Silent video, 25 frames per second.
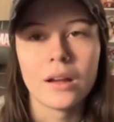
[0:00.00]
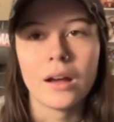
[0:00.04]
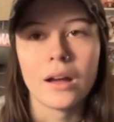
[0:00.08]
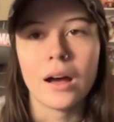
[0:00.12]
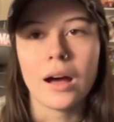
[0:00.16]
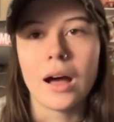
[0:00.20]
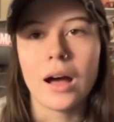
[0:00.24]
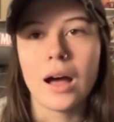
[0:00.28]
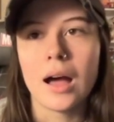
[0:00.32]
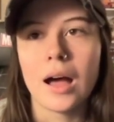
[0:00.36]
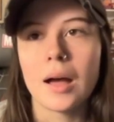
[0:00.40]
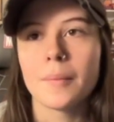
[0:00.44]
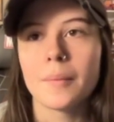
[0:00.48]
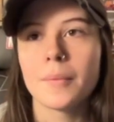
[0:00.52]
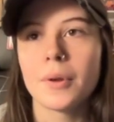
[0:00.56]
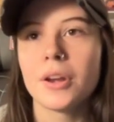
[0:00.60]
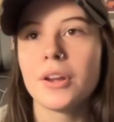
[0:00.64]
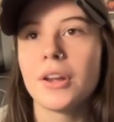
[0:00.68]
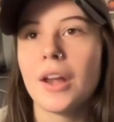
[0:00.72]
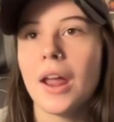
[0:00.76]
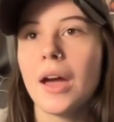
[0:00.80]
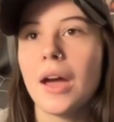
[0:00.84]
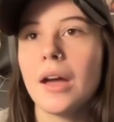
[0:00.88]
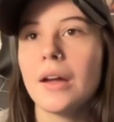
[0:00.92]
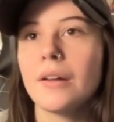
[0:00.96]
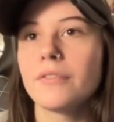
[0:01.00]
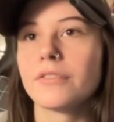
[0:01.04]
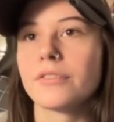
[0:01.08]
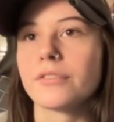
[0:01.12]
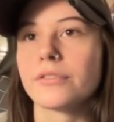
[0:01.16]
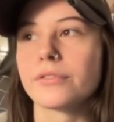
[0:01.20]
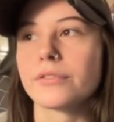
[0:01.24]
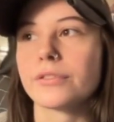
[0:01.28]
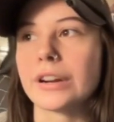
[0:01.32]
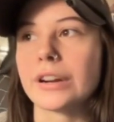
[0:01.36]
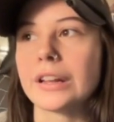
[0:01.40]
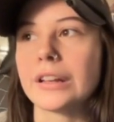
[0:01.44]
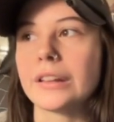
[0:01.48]
Um, not
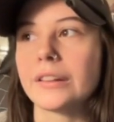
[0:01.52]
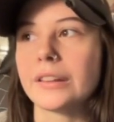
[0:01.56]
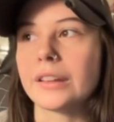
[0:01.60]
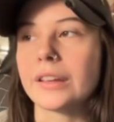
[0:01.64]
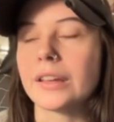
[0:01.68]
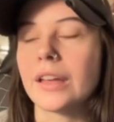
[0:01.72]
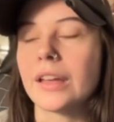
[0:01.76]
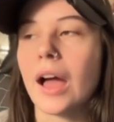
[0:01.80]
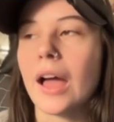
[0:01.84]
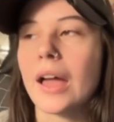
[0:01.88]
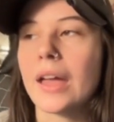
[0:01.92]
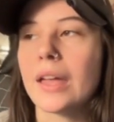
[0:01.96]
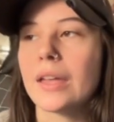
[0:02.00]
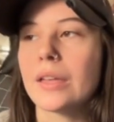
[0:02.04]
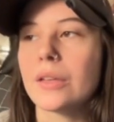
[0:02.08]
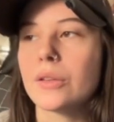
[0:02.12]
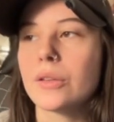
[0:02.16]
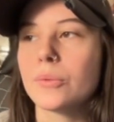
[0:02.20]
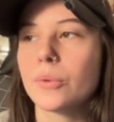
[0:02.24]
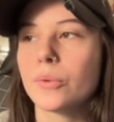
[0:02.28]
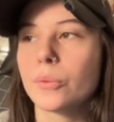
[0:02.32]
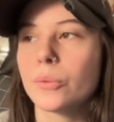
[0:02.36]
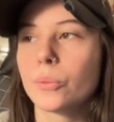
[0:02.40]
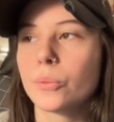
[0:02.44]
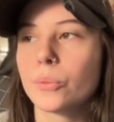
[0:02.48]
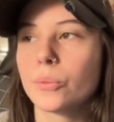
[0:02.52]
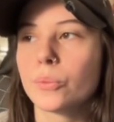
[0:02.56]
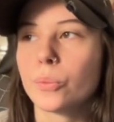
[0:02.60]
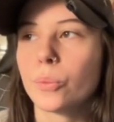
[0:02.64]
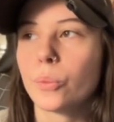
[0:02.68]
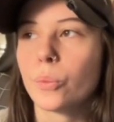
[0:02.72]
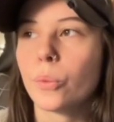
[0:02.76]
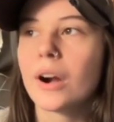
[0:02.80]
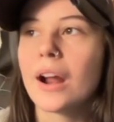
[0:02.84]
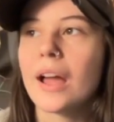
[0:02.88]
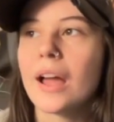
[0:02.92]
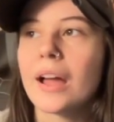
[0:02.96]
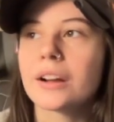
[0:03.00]
really. I
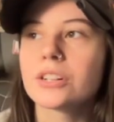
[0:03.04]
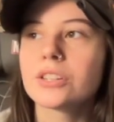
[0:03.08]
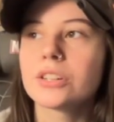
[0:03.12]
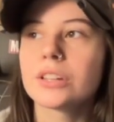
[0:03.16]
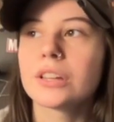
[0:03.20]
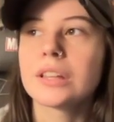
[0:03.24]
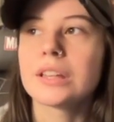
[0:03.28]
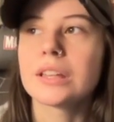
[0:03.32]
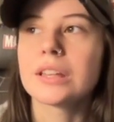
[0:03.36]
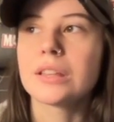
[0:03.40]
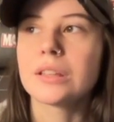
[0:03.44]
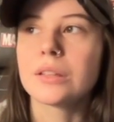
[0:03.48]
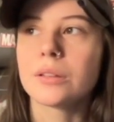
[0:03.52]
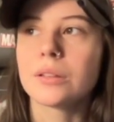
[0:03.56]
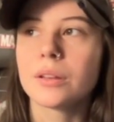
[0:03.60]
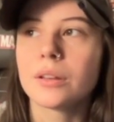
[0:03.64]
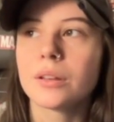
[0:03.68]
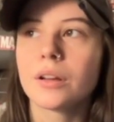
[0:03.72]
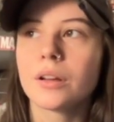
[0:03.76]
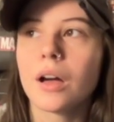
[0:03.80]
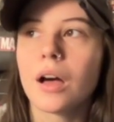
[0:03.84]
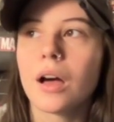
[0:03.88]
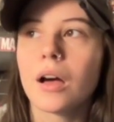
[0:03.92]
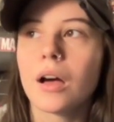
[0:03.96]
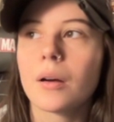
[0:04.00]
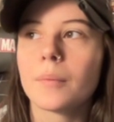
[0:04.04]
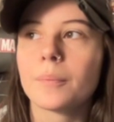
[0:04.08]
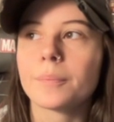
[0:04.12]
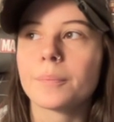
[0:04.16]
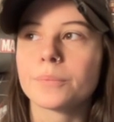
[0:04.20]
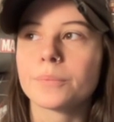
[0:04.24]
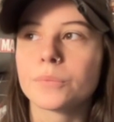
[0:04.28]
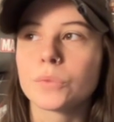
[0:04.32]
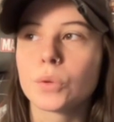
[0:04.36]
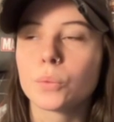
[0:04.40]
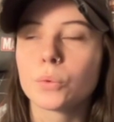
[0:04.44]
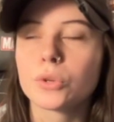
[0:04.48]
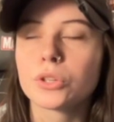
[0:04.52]
we're actually um,
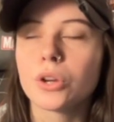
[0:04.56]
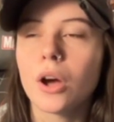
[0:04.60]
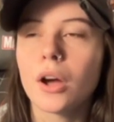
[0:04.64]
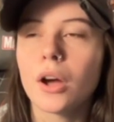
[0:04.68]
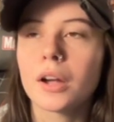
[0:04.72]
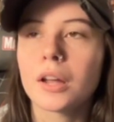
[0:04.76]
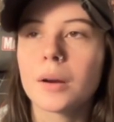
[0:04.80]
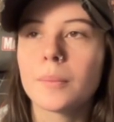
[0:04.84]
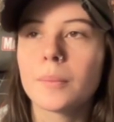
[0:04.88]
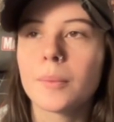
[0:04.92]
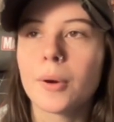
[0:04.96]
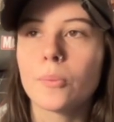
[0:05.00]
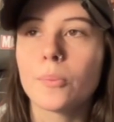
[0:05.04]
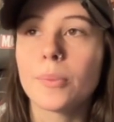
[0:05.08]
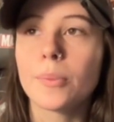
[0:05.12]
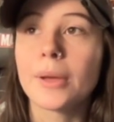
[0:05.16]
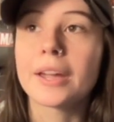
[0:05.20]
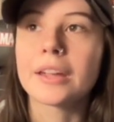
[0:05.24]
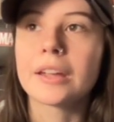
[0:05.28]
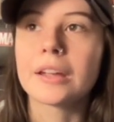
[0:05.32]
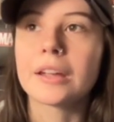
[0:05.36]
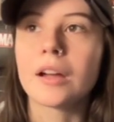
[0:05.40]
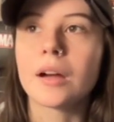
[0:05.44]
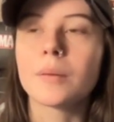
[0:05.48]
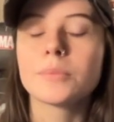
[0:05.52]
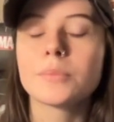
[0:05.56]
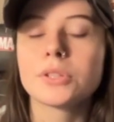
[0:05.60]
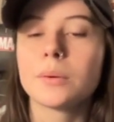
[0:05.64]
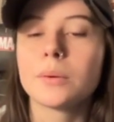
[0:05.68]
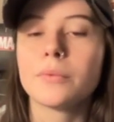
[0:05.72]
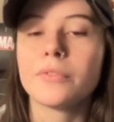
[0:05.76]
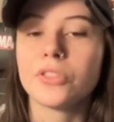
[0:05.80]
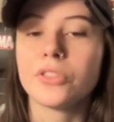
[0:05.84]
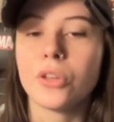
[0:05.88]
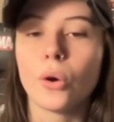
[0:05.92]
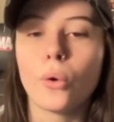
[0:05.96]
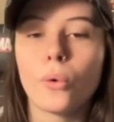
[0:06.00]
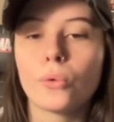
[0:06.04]
we're talking about picking up some
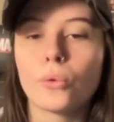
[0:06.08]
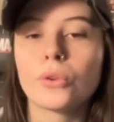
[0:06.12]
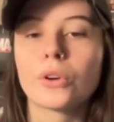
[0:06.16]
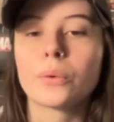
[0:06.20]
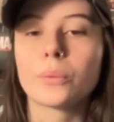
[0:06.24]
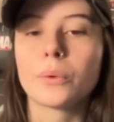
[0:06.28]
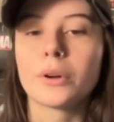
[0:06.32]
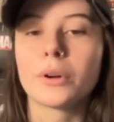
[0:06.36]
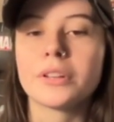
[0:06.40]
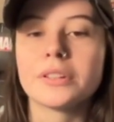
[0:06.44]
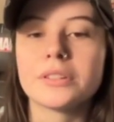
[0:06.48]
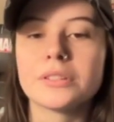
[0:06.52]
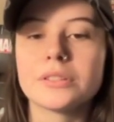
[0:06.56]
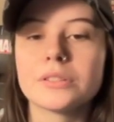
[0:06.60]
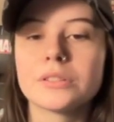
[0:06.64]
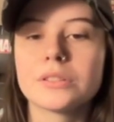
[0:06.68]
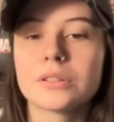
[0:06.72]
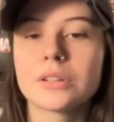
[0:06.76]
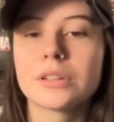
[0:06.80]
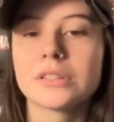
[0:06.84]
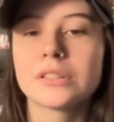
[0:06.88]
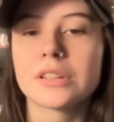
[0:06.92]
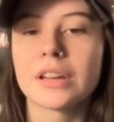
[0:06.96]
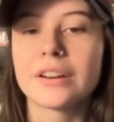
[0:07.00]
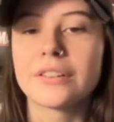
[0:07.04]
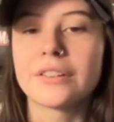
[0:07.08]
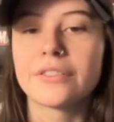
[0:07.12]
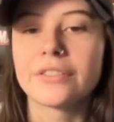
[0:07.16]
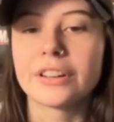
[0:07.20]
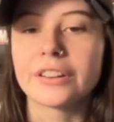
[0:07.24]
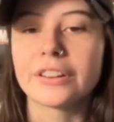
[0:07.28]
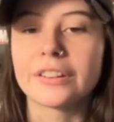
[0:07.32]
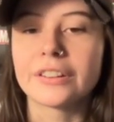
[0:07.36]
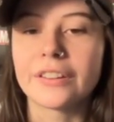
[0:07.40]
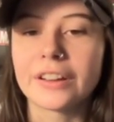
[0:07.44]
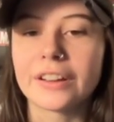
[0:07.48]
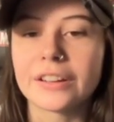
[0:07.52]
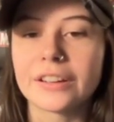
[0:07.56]
of the older ones because I'd
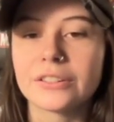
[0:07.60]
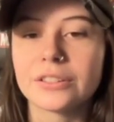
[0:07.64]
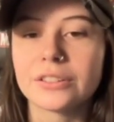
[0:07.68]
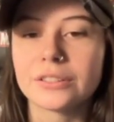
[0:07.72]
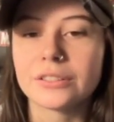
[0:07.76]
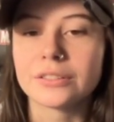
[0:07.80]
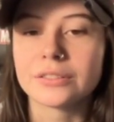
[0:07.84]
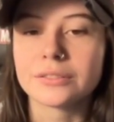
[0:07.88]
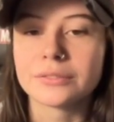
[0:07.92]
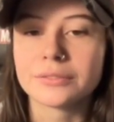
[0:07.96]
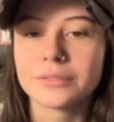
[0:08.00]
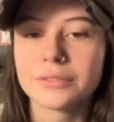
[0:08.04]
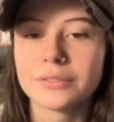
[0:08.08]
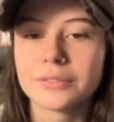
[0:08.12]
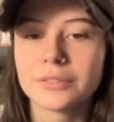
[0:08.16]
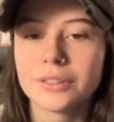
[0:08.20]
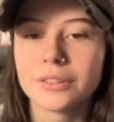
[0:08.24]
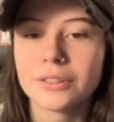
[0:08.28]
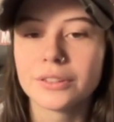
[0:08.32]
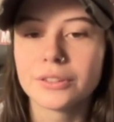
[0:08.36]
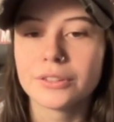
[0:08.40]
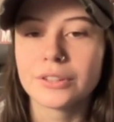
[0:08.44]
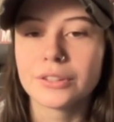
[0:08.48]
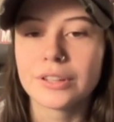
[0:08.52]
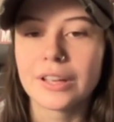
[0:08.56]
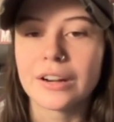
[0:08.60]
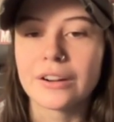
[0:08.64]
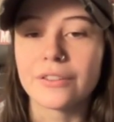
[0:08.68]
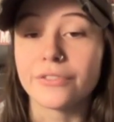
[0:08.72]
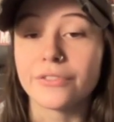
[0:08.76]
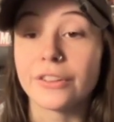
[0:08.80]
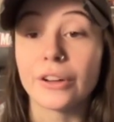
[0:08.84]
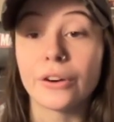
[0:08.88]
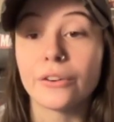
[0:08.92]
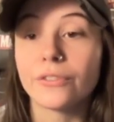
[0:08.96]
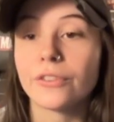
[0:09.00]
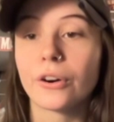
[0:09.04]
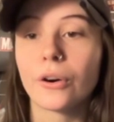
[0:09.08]
really like to, to get a
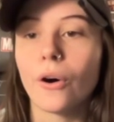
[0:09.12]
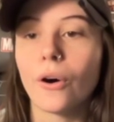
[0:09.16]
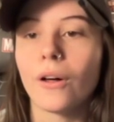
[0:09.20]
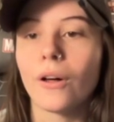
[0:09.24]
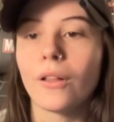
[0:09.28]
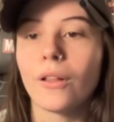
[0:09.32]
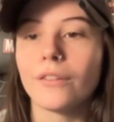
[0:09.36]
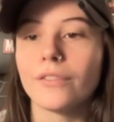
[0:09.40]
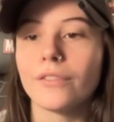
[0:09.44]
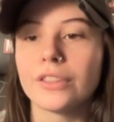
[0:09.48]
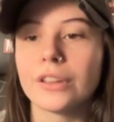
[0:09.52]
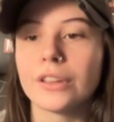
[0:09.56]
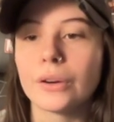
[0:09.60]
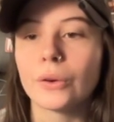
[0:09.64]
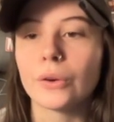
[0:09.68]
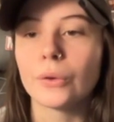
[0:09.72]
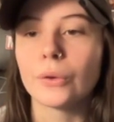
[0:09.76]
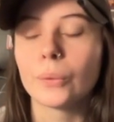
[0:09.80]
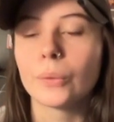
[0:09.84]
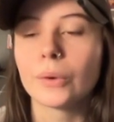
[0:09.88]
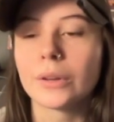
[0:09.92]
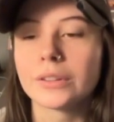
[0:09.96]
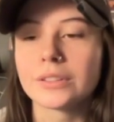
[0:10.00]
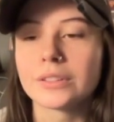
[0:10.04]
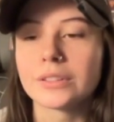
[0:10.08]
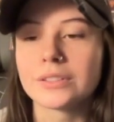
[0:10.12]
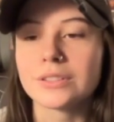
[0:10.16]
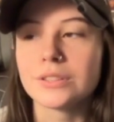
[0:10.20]
feel for all of the old ones.